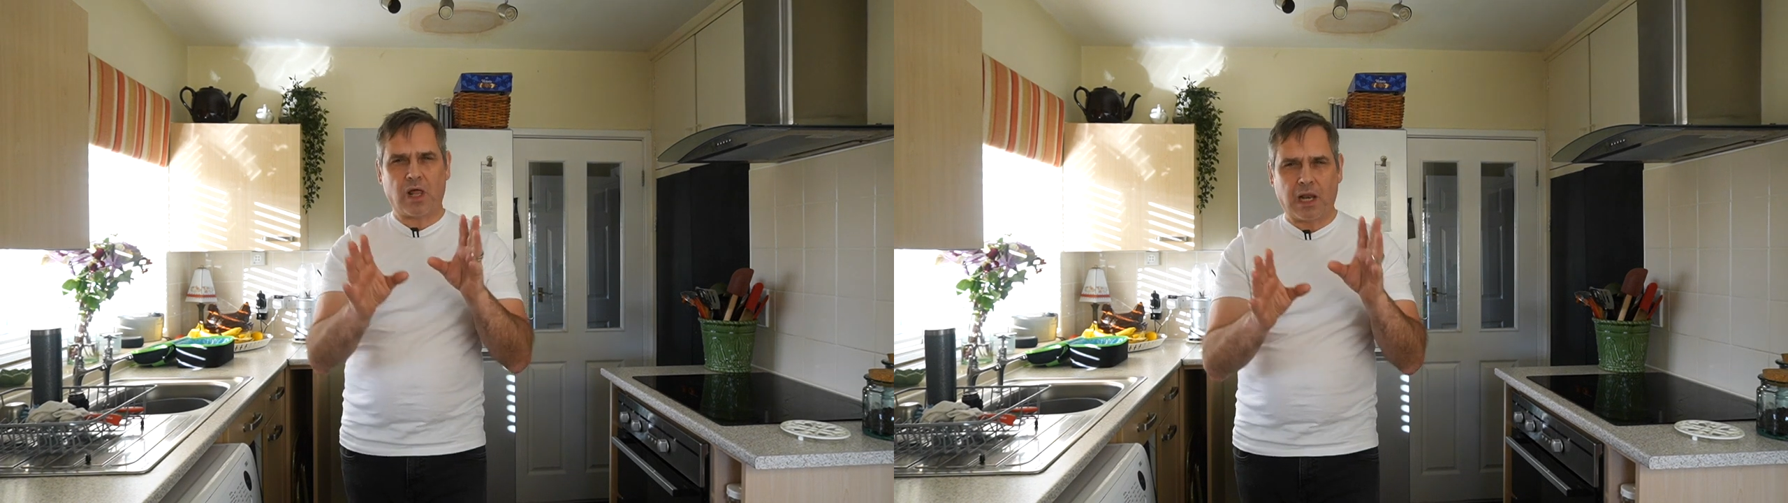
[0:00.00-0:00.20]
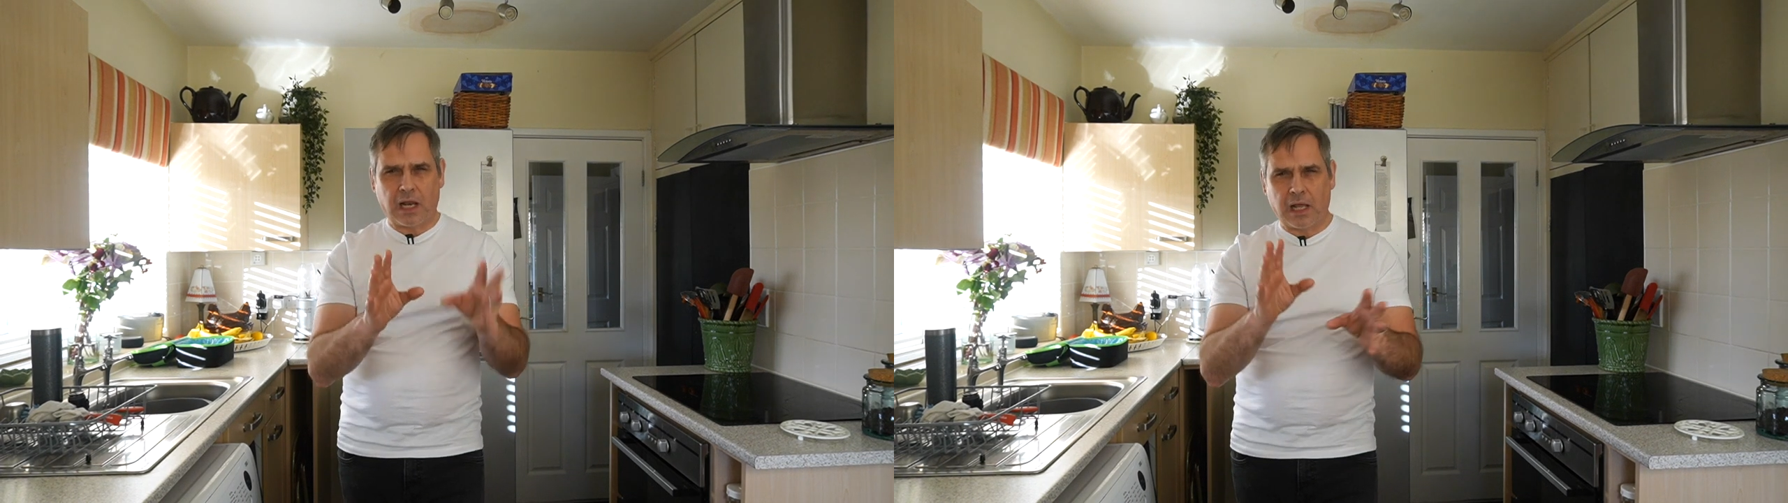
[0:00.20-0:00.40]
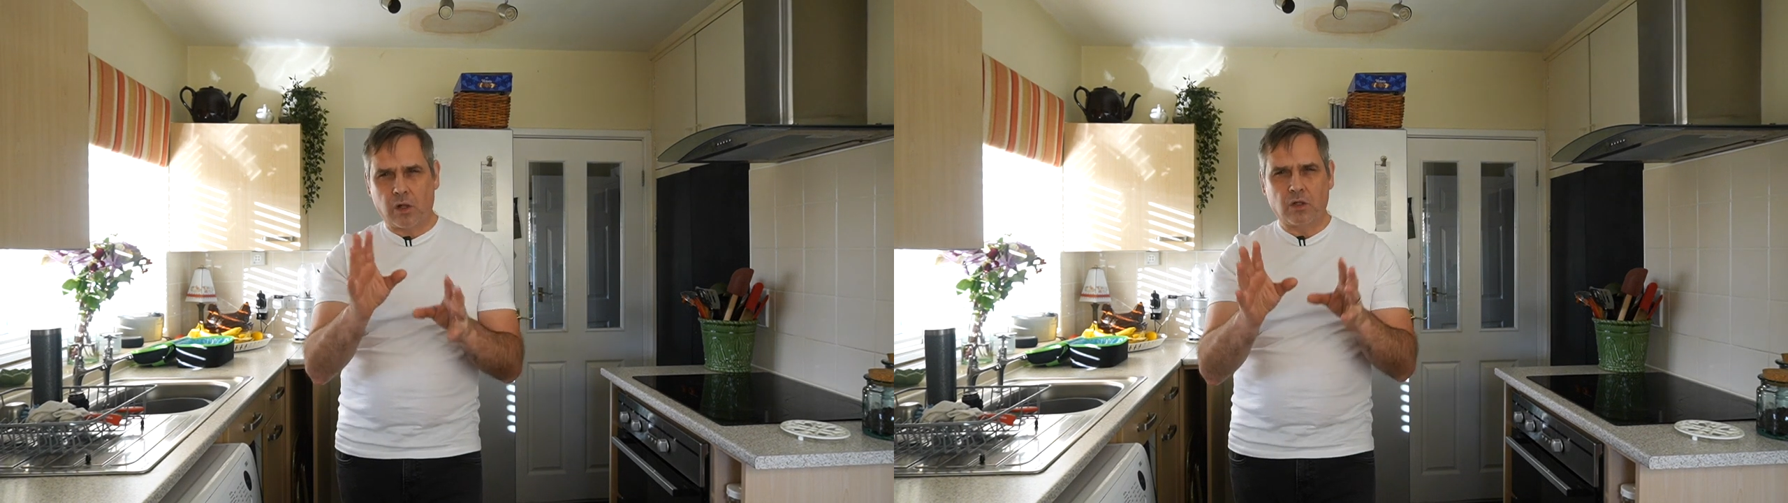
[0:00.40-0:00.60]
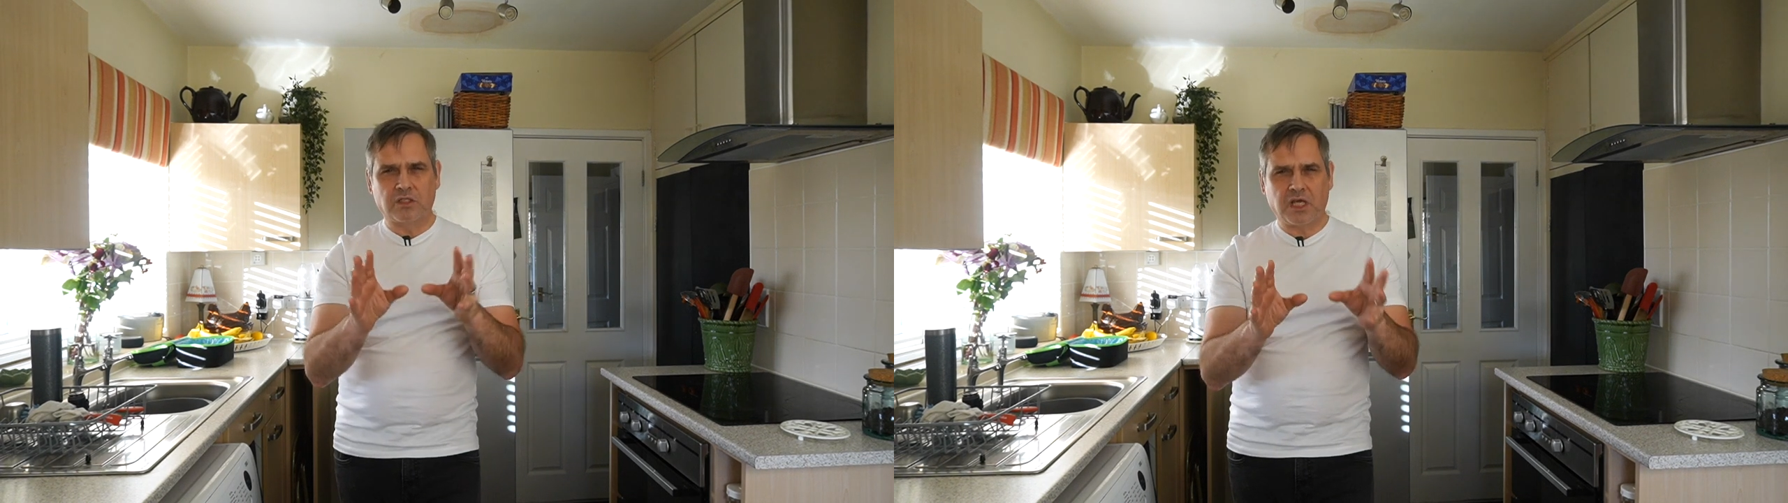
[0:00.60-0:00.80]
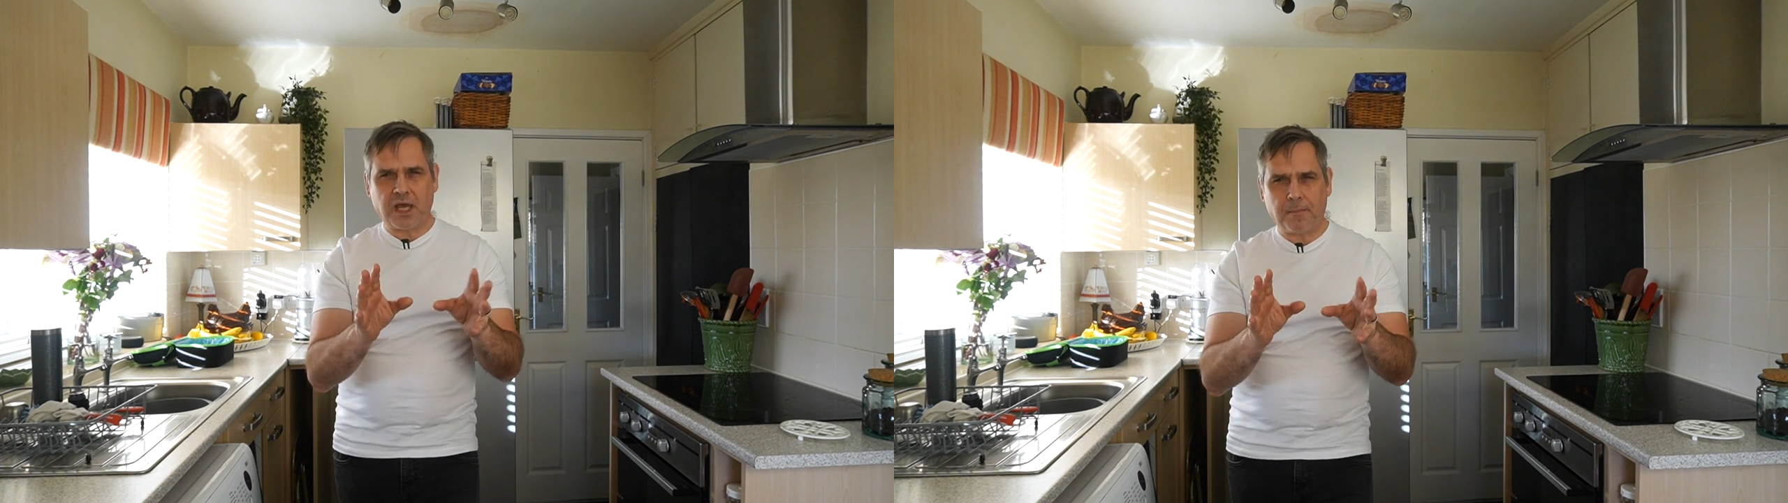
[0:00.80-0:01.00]
little
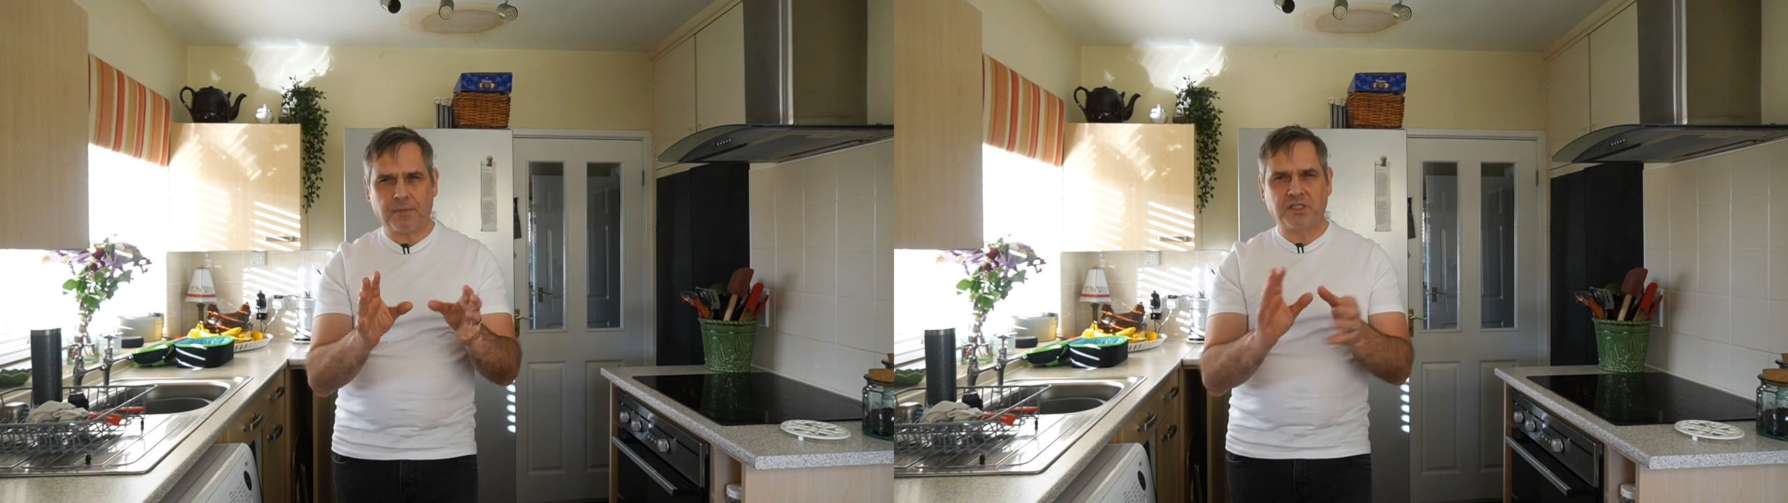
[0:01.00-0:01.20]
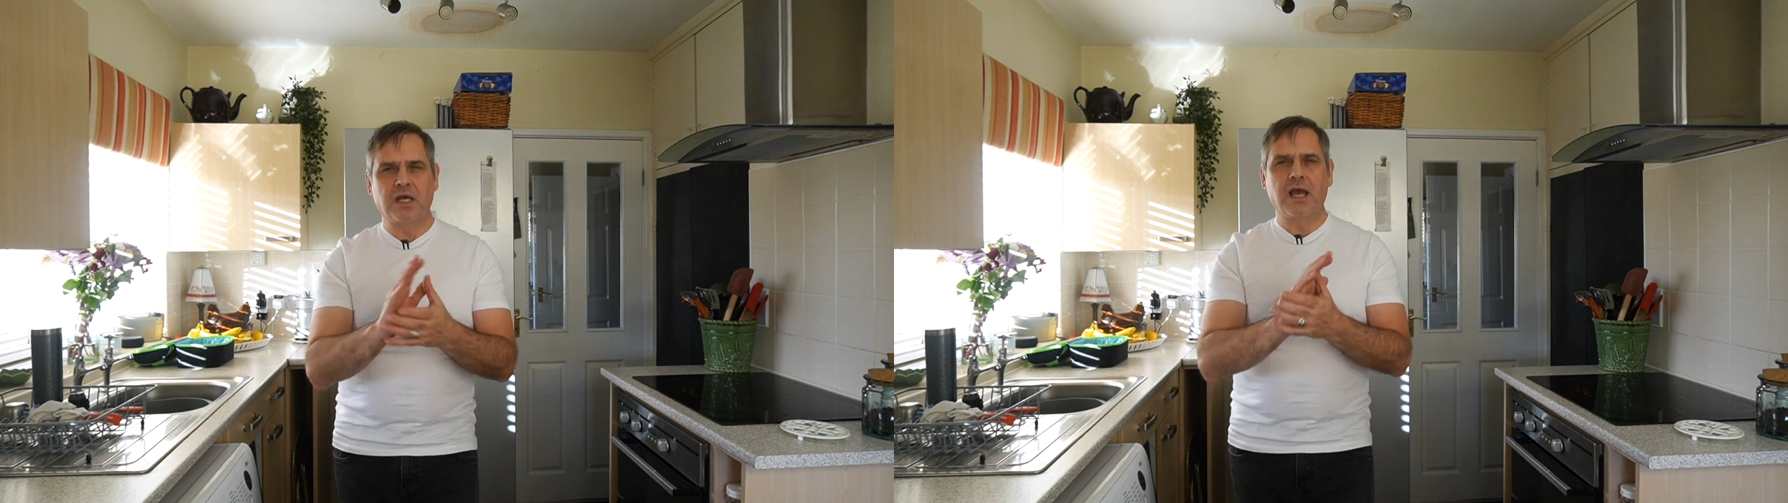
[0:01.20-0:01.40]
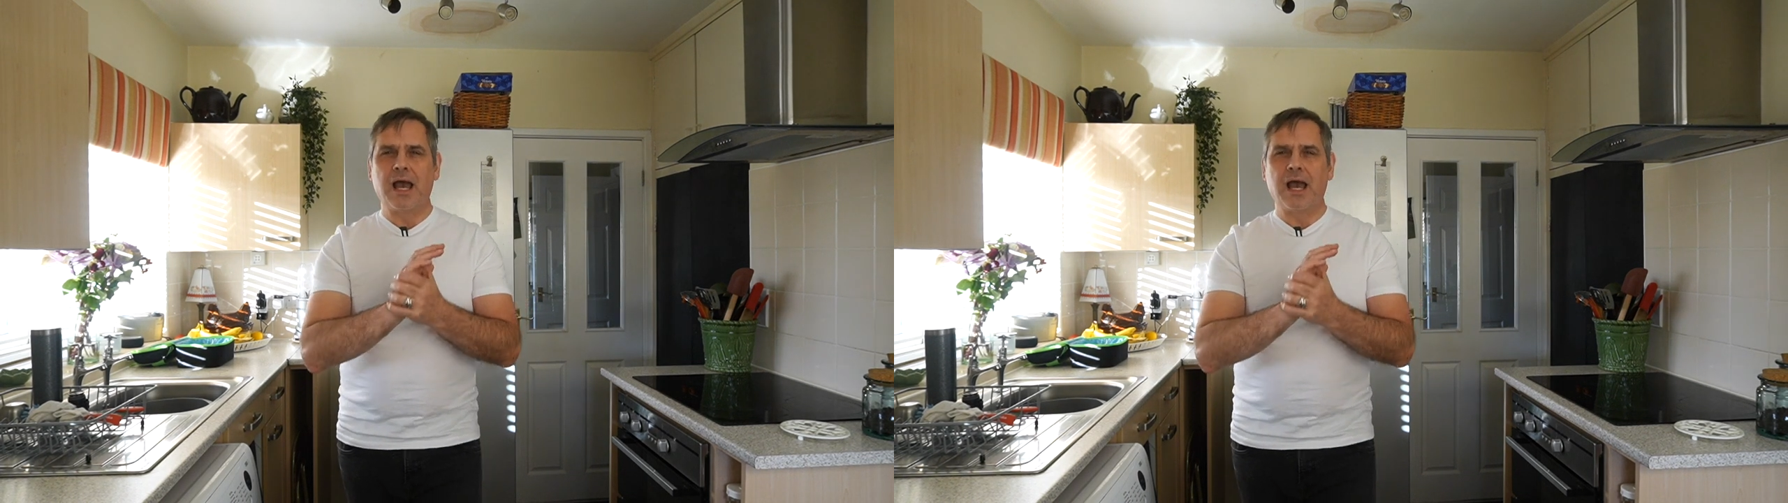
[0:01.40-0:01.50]
tips